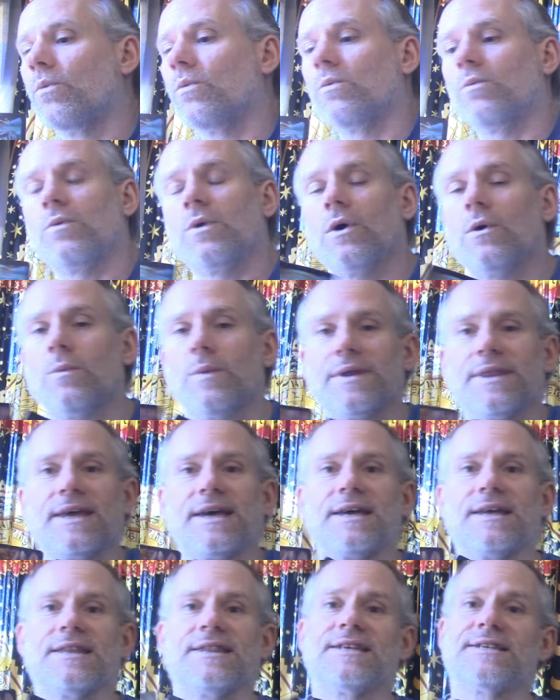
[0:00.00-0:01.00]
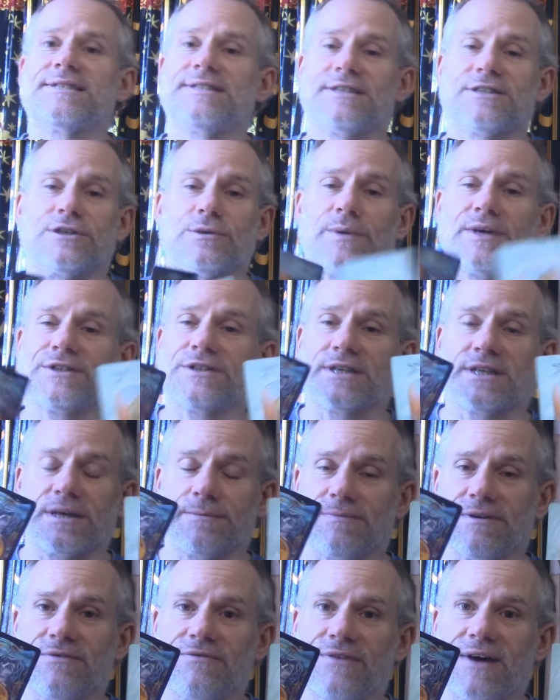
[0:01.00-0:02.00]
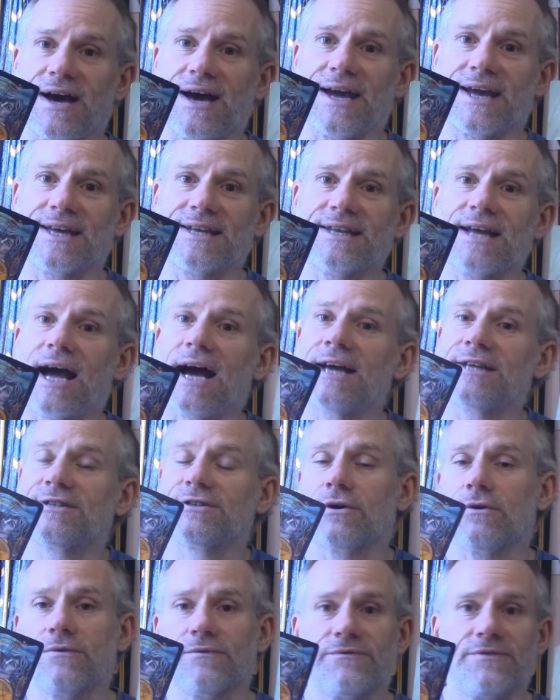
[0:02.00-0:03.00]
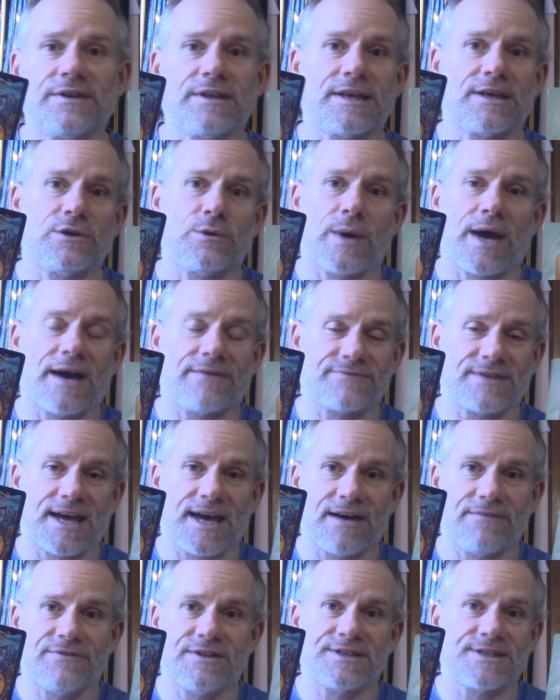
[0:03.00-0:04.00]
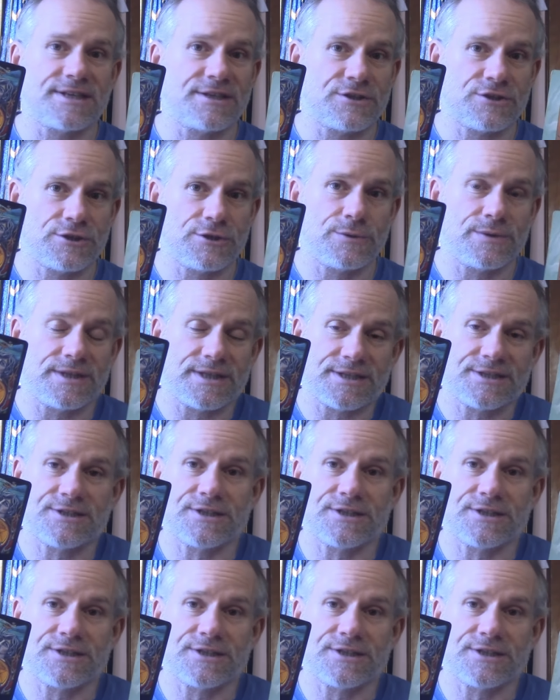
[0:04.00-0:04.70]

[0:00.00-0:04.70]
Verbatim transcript: roll with it and this situation can be fine. I don't feel like you have to have this issue in this